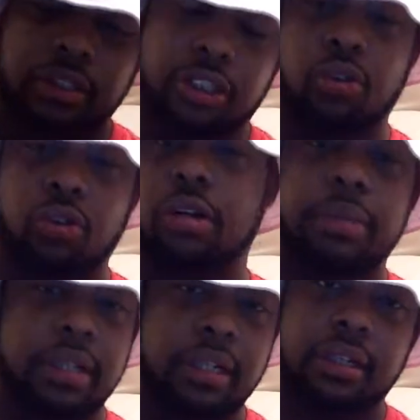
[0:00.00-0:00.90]
Join
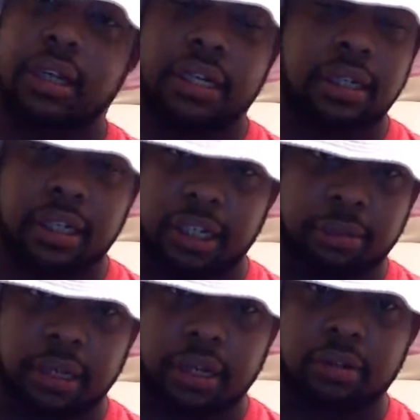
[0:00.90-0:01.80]
me at the link
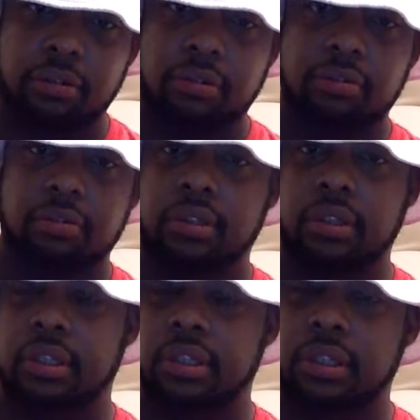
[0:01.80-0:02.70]
below.
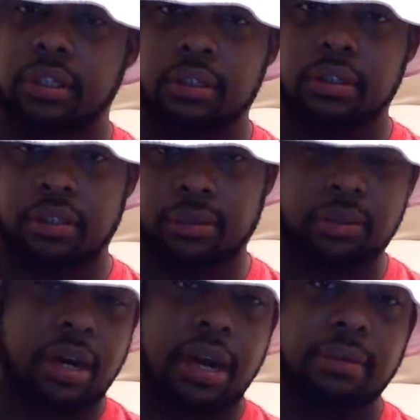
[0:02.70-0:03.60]

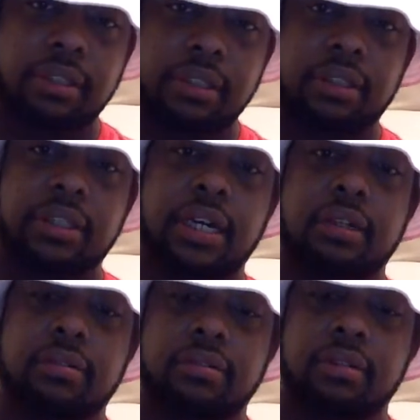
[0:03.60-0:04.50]
Subscribe to this
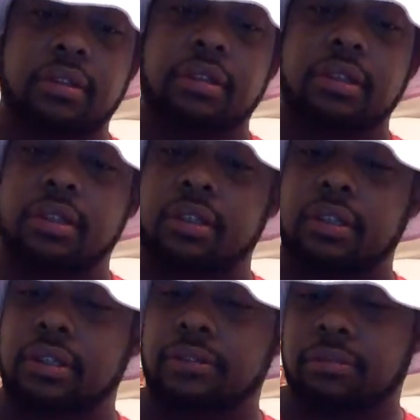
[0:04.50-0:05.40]
channel
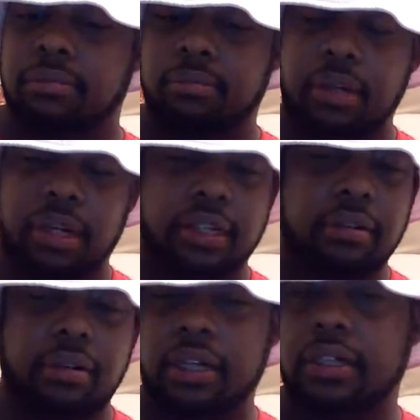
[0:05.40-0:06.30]
and get
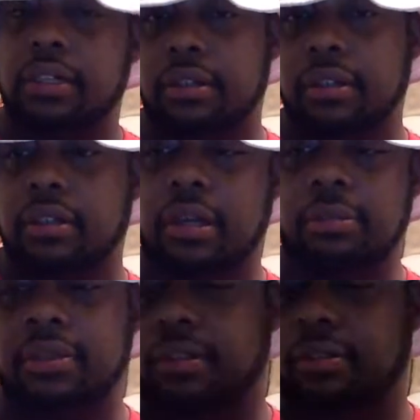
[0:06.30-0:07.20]
ready. Because
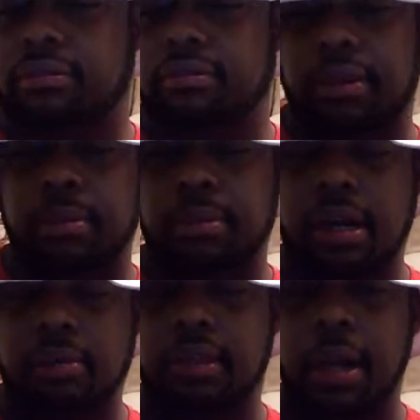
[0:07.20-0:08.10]
I'm
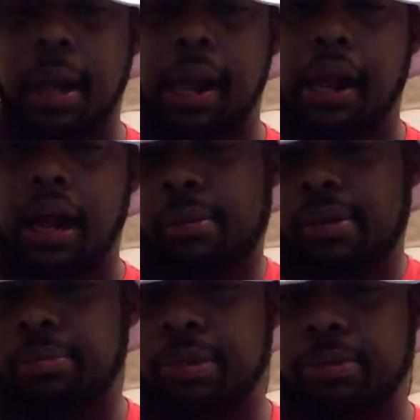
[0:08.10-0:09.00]
gonna
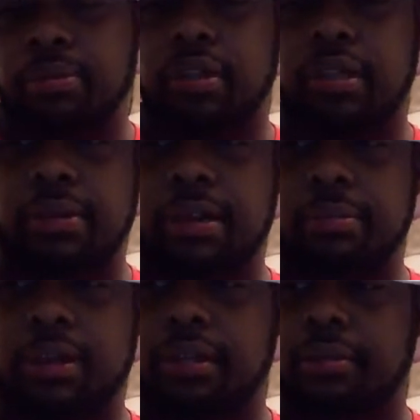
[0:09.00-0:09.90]
help people really make
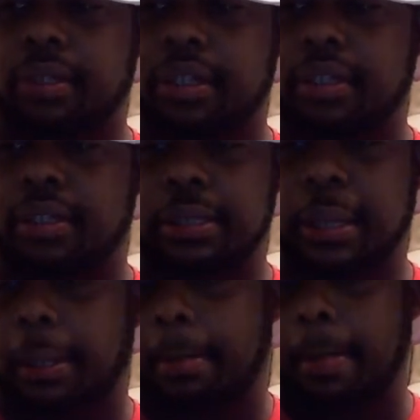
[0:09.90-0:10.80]
money because
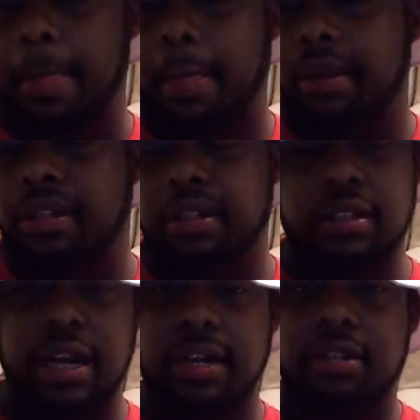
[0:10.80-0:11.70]
this is
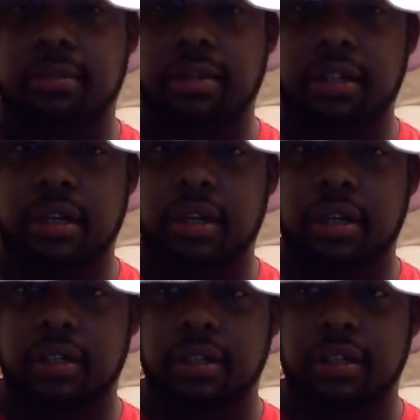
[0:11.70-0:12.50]
not something that's hard.